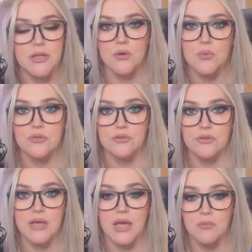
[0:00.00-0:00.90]
through
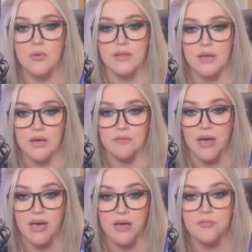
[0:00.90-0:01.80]
chemo and they have a
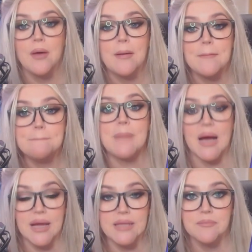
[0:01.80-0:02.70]
bath, buy
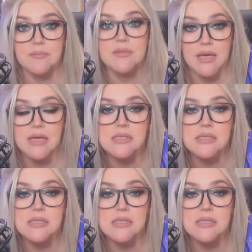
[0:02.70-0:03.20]
them these.